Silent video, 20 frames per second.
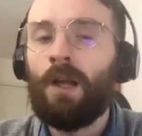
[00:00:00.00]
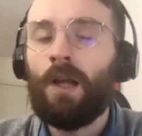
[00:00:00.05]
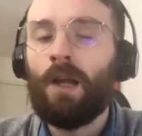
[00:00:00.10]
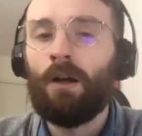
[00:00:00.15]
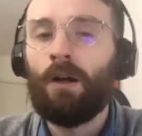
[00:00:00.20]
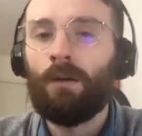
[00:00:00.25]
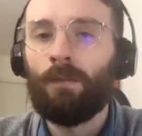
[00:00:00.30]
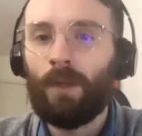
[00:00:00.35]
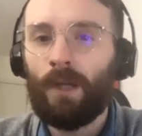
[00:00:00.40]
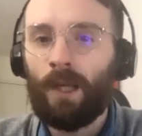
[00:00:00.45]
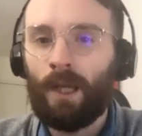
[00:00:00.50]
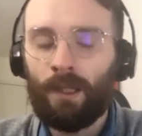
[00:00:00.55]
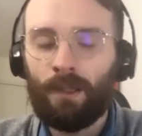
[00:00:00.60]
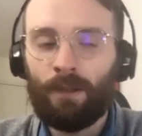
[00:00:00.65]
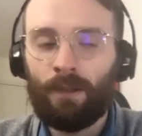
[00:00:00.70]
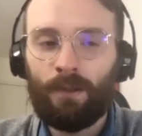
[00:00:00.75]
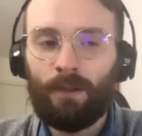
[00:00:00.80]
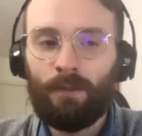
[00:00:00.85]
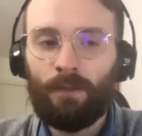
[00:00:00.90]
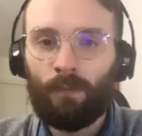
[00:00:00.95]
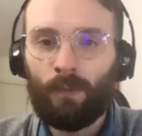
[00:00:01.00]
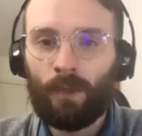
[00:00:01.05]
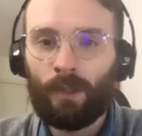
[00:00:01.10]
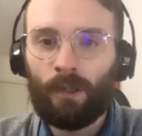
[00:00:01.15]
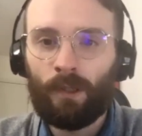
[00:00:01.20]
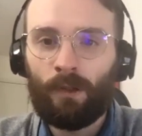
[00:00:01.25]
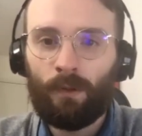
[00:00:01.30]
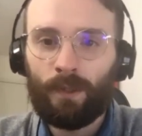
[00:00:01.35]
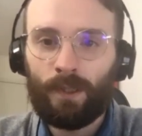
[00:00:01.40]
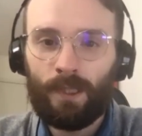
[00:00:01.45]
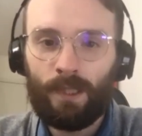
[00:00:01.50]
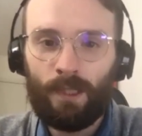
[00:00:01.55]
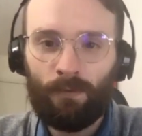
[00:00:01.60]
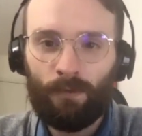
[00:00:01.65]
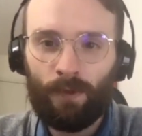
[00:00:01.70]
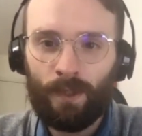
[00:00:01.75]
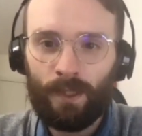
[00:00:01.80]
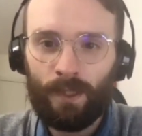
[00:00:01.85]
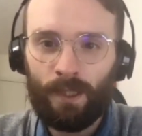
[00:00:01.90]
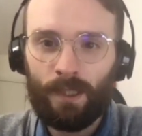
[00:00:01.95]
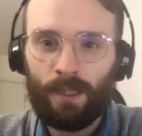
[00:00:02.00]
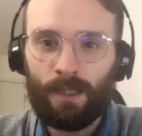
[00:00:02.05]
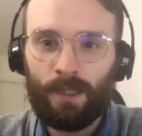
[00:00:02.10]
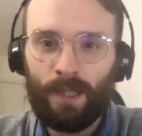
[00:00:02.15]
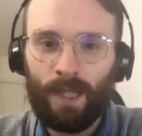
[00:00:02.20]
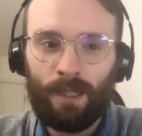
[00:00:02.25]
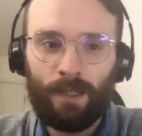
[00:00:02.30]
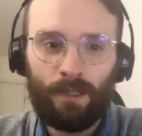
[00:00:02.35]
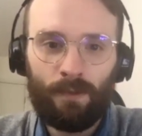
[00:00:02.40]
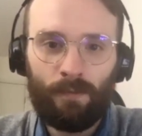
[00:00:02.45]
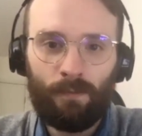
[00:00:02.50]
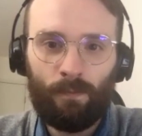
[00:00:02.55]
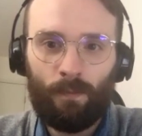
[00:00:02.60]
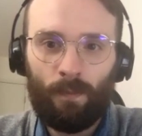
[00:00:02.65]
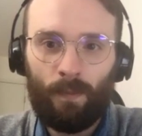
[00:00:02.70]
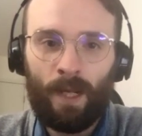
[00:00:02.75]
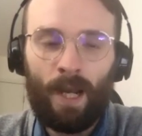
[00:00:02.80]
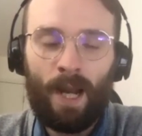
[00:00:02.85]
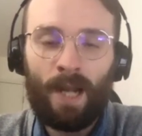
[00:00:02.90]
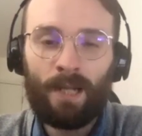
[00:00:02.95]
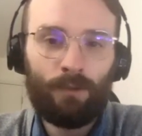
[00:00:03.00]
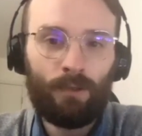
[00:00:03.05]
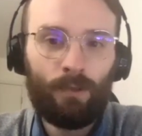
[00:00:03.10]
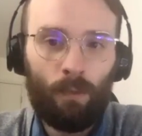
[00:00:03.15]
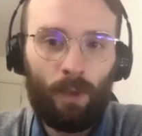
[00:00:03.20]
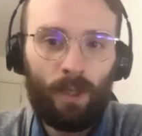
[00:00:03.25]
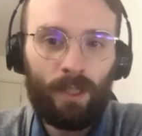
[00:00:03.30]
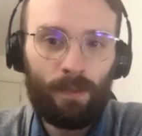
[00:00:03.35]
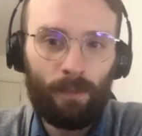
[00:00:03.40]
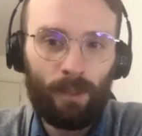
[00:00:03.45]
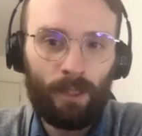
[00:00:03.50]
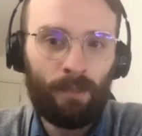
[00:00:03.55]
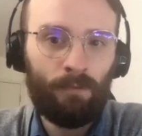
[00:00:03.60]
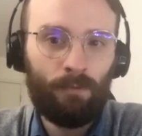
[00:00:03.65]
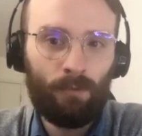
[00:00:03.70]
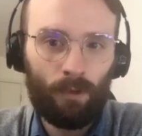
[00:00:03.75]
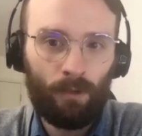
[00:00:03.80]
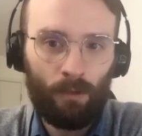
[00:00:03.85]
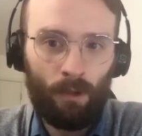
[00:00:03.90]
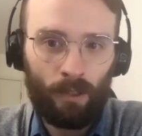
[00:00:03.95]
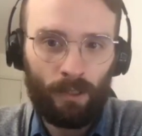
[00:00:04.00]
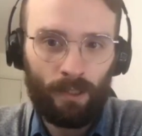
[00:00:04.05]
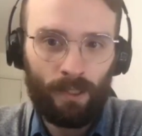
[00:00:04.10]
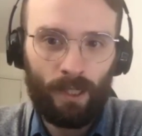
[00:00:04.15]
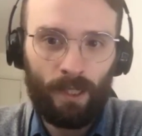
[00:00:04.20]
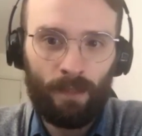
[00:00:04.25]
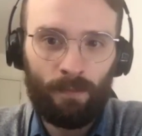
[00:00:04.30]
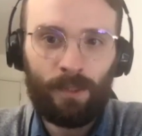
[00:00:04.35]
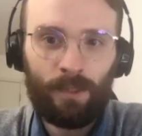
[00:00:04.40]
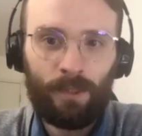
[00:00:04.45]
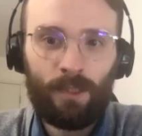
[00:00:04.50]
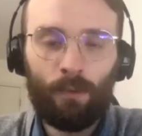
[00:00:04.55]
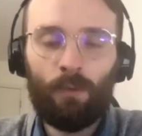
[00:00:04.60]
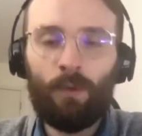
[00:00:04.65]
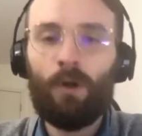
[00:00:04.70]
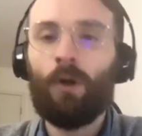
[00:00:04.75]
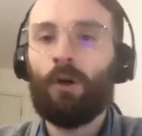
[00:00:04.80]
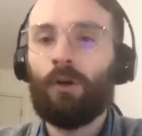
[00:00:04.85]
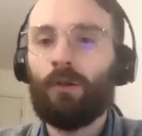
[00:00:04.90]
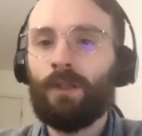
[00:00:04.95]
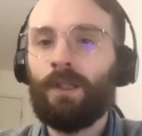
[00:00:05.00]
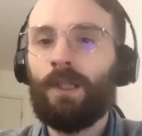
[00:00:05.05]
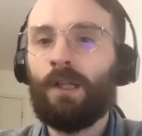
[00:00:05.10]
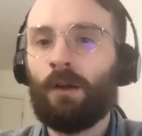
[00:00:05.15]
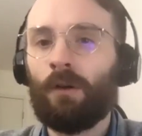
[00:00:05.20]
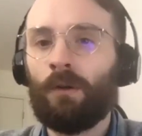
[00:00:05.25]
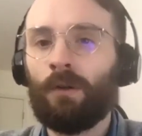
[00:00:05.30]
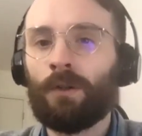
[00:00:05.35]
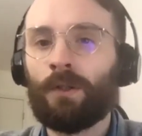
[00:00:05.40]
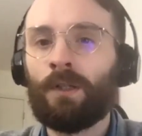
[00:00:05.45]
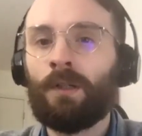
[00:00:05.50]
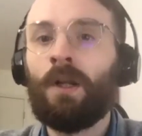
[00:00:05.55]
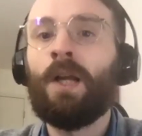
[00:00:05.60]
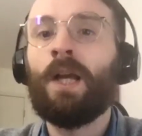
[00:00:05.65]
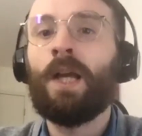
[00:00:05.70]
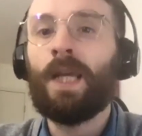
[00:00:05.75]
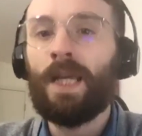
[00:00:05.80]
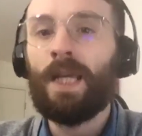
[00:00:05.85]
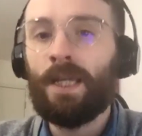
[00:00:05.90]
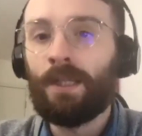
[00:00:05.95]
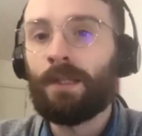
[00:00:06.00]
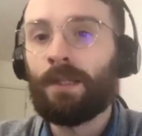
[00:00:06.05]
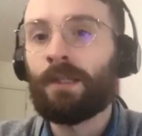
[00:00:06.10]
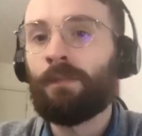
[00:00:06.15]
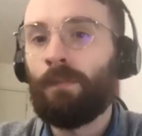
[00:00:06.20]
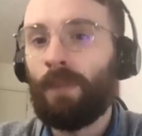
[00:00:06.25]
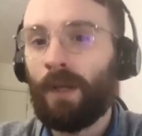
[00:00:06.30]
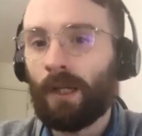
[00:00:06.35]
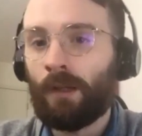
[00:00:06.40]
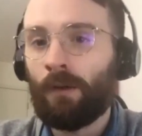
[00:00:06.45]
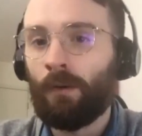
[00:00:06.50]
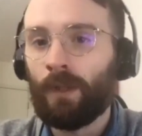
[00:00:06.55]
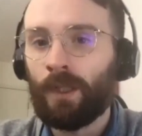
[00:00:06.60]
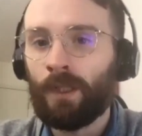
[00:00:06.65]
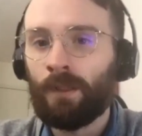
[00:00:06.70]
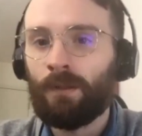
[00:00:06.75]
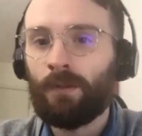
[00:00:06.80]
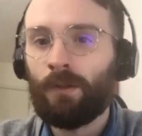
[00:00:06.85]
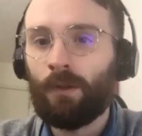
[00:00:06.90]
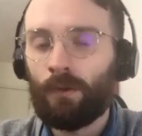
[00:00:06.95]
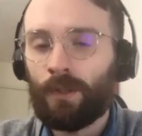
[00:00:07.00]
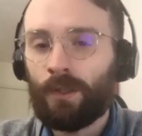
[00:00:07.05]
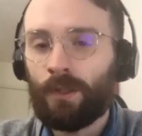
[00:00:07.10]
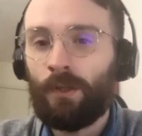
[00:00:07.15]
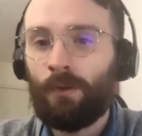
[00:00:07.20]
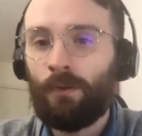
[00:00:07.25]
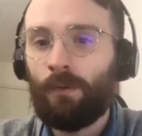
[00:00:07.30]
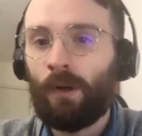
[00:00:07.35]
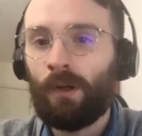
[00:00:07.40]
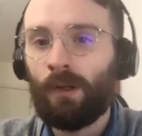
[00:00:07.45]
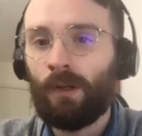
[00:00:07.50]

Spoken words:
And what gold's difference is that it actually was money for a long time. So early gold is Bitcoin. Those two are